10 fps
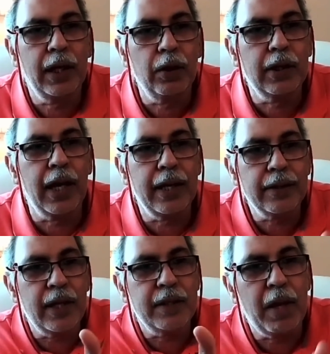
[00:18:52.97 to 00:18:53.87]
look, guys,
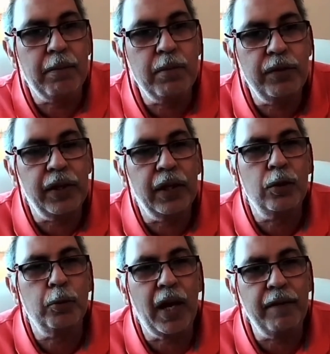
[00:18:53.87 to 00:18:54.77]
there's my movie in
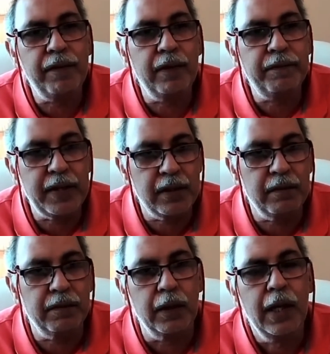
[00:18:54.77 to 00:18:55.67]
Dubai Film
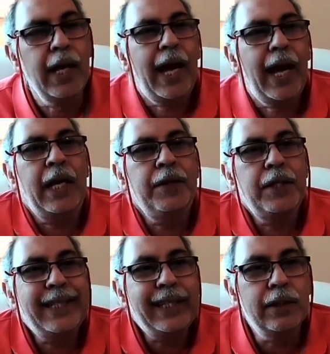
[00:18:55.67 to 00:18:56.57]
Festival. And the
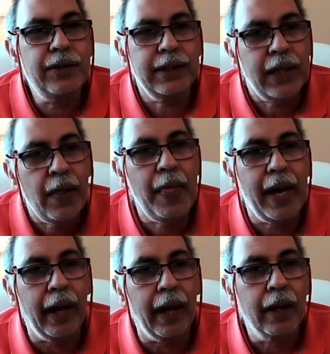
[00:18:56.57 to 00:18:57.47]
deals are done
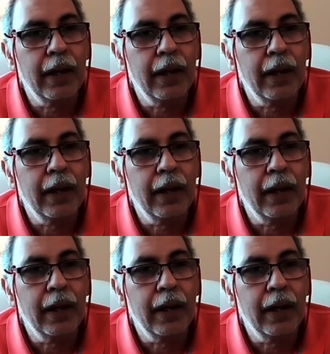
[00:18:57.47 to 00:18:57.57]
there.